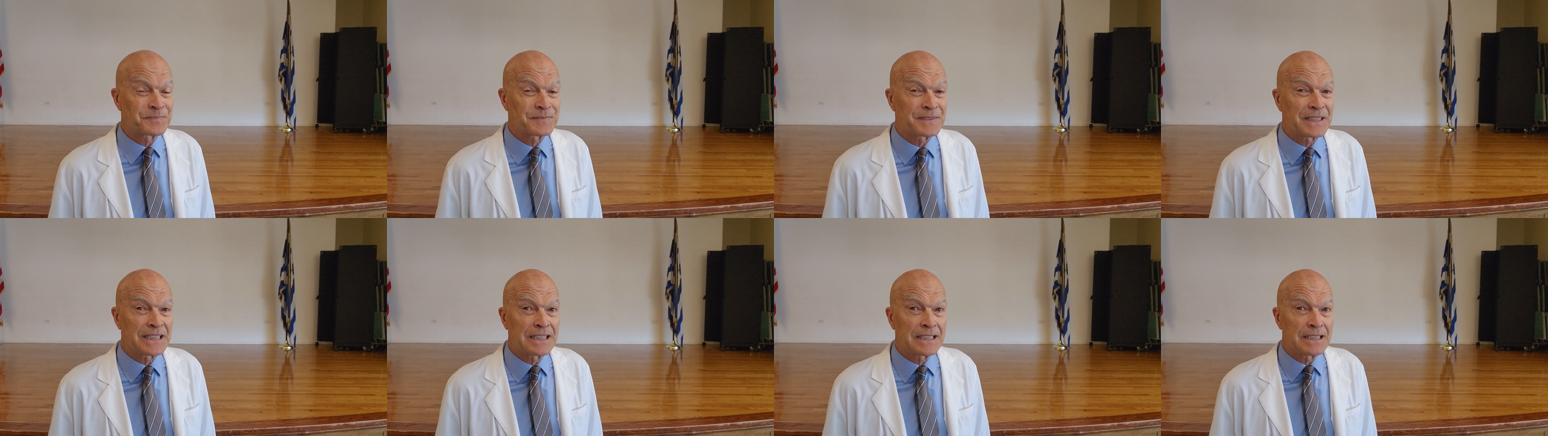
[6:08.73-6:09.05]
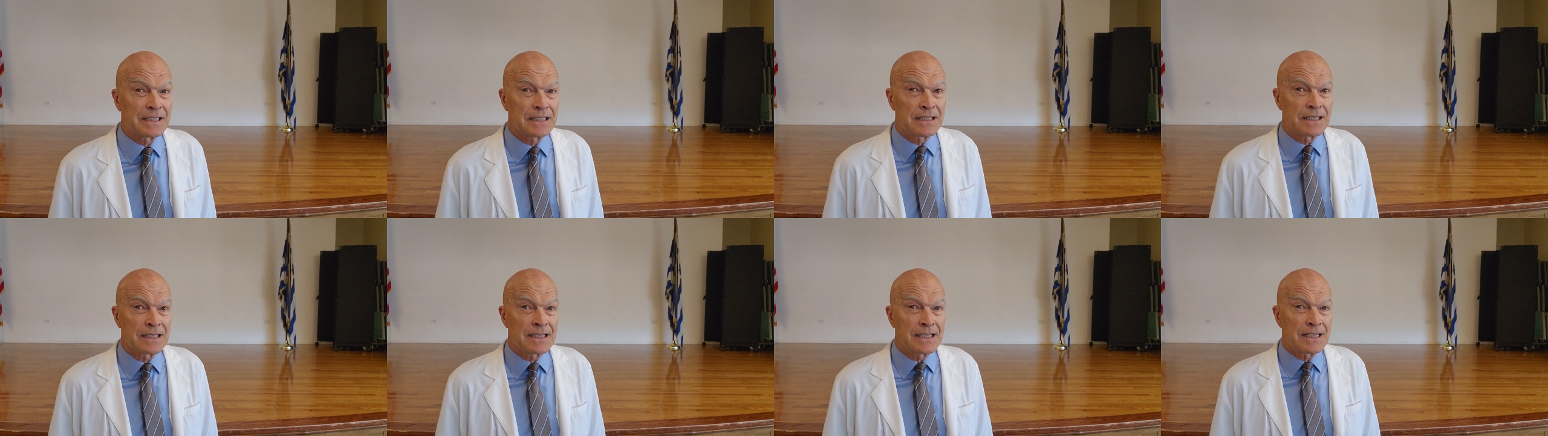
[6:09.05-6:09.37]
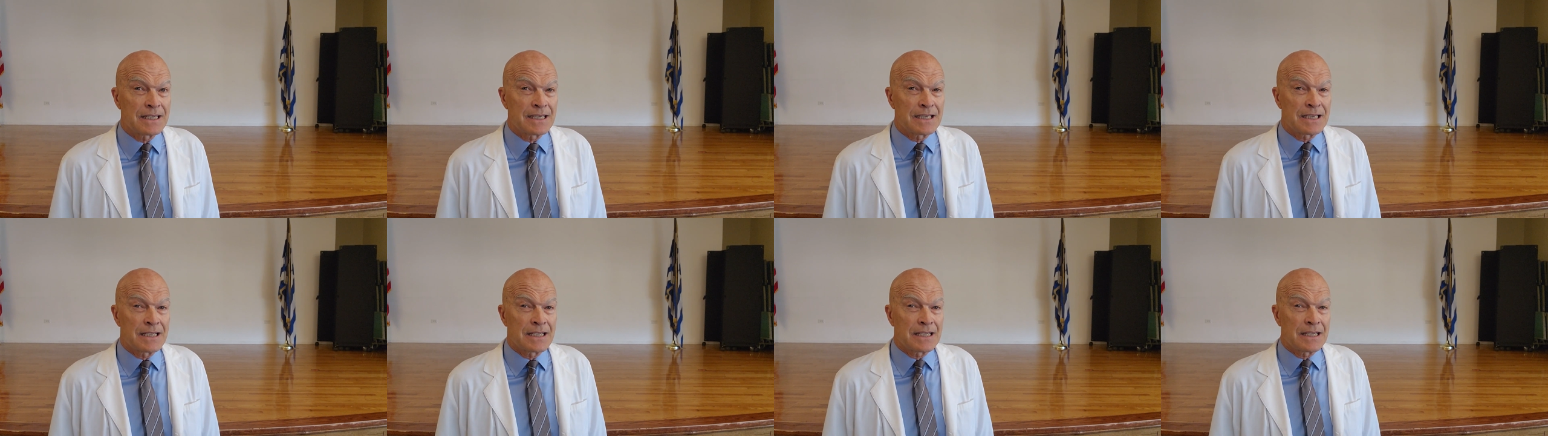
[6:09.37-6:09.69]

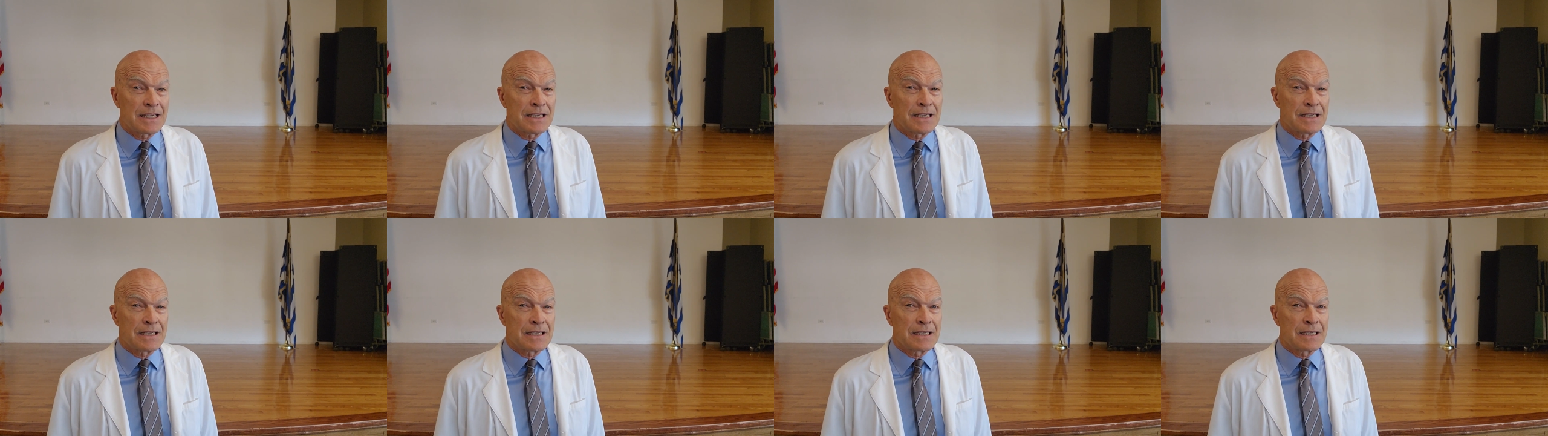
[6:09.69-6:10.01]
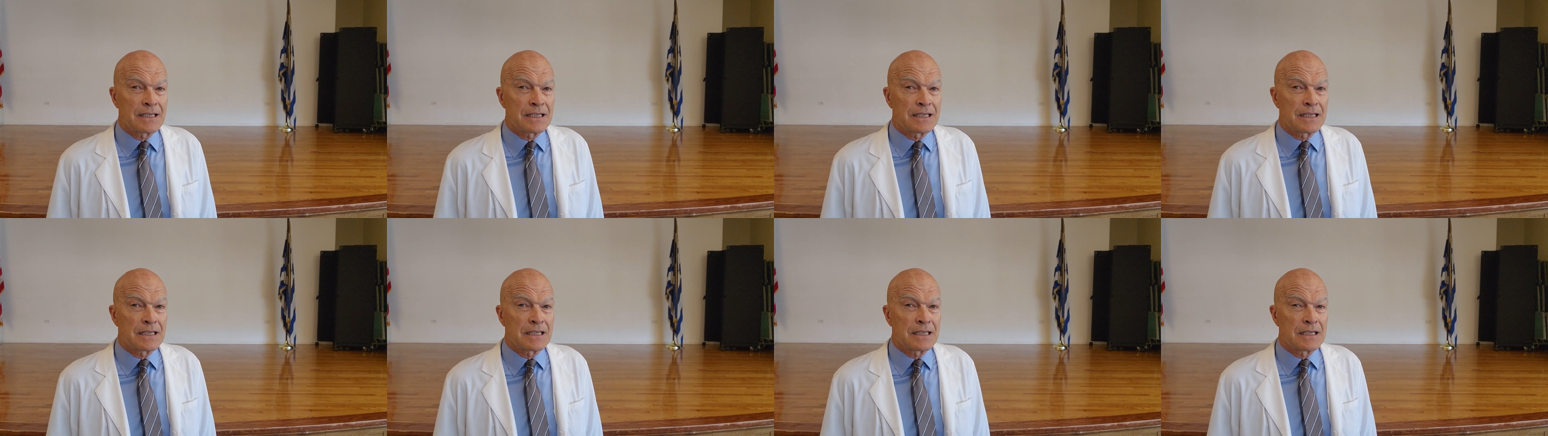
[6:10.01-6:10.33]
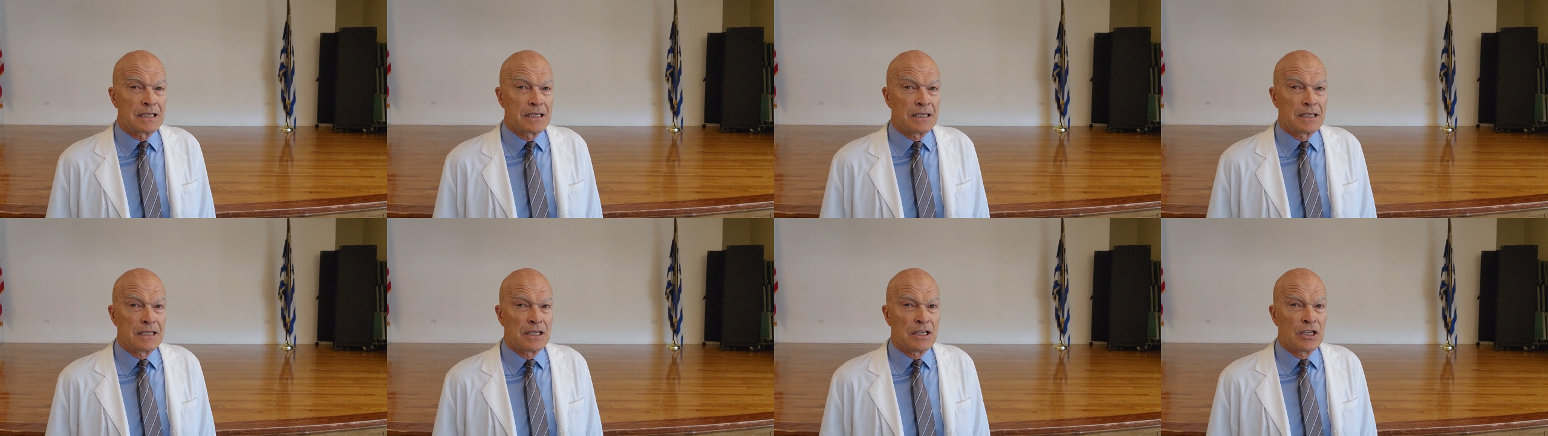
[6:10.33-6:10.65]

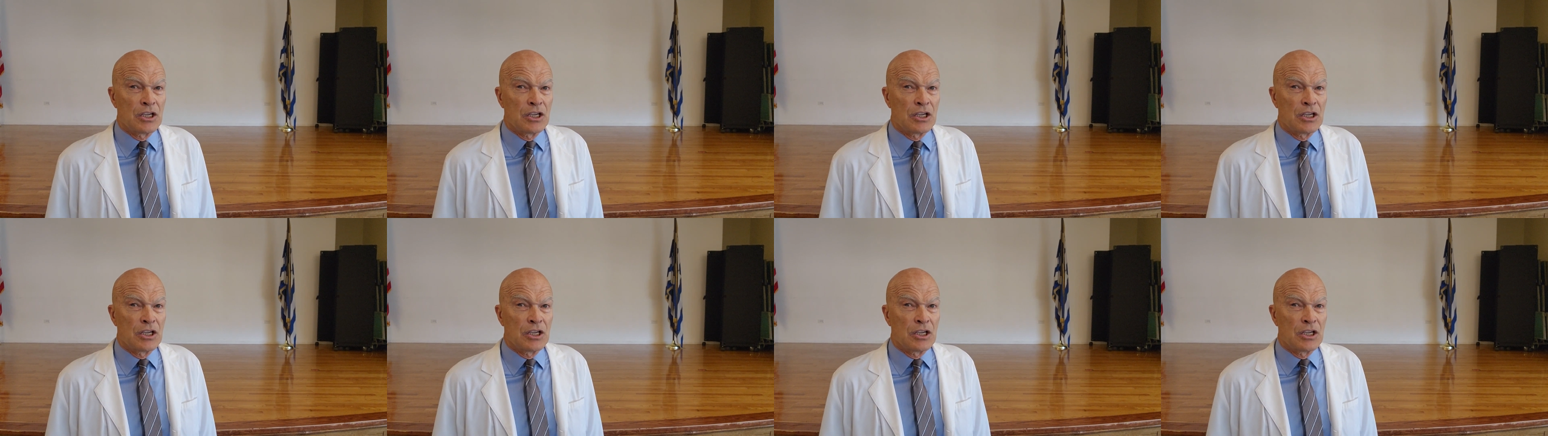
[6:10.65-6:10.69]
(no one is talking)